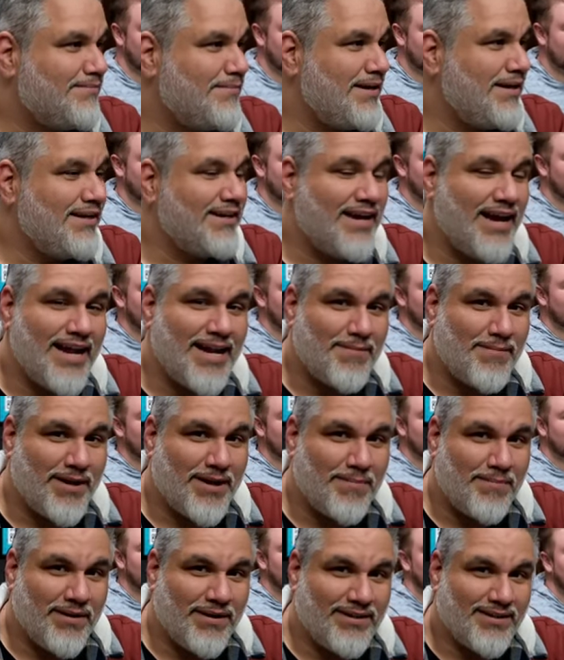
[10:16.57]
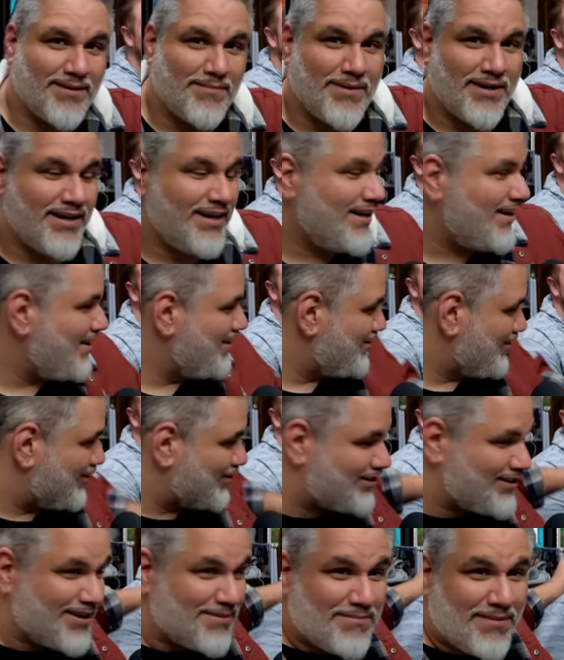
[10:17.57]
Me and Katie to... made a big dumb idiot. He's our
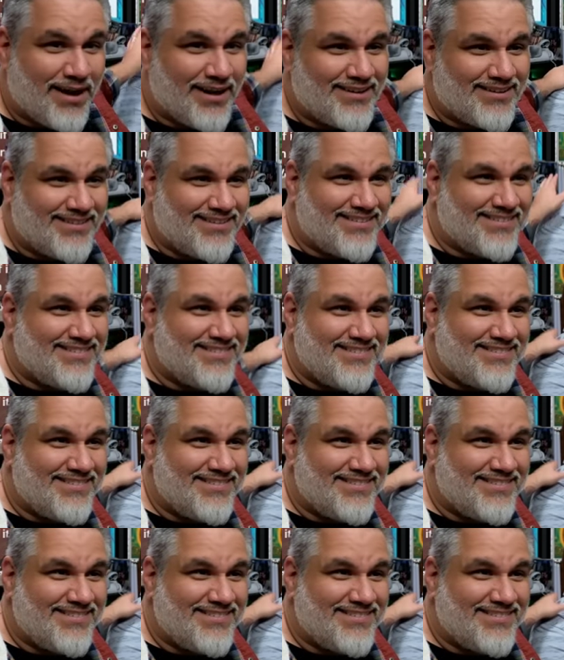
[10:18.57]
son, Michael.